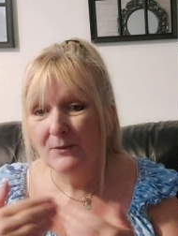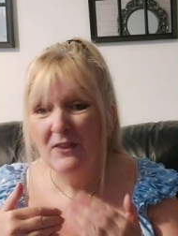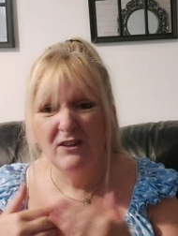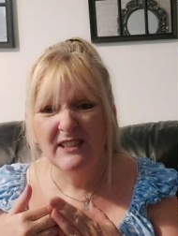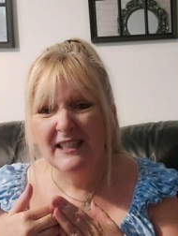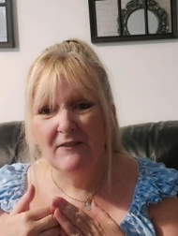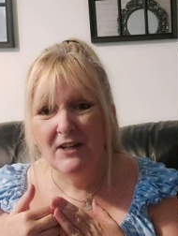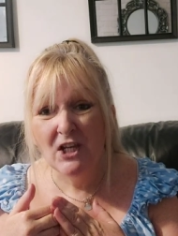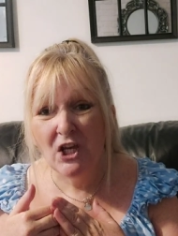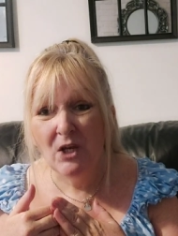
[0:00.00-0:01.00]
so I thought I'd give
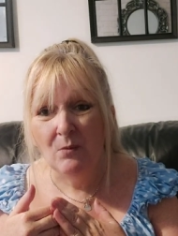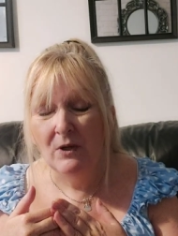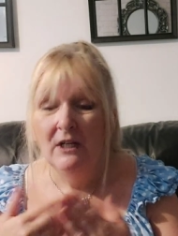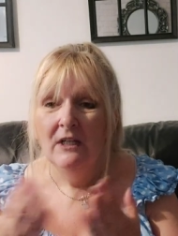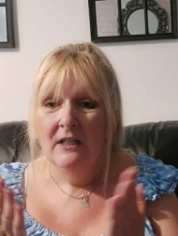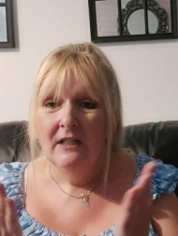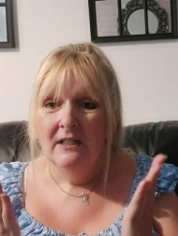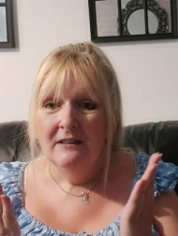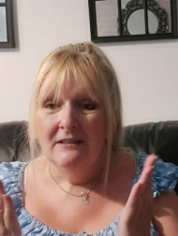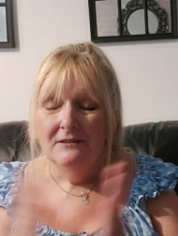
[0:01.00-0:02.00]
it a go.
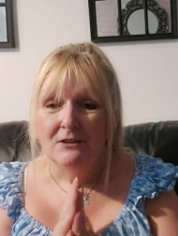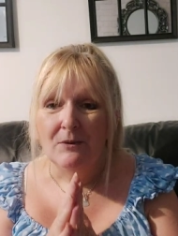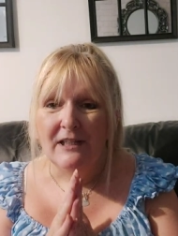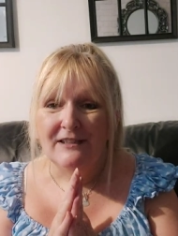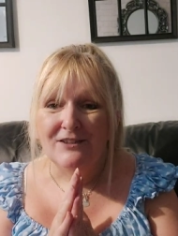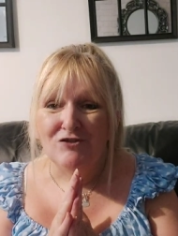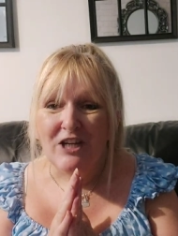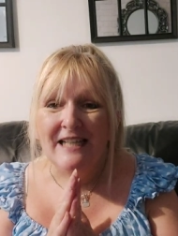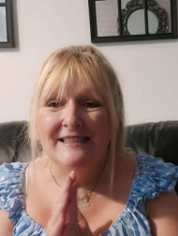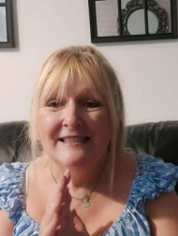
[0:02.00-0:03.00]
Don't need to
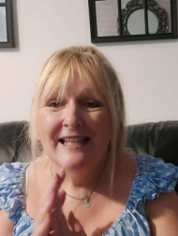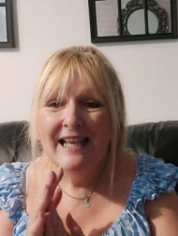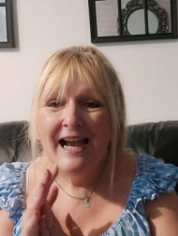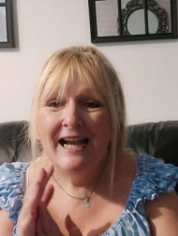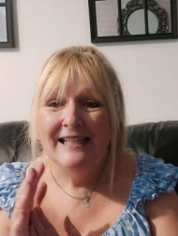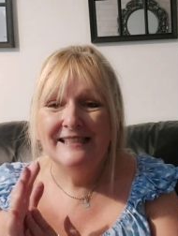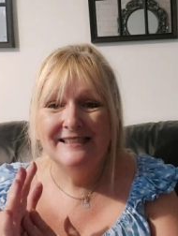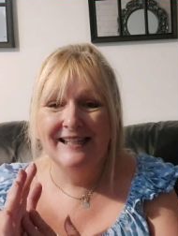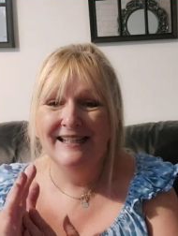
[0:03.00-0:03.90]
try, does it, guys?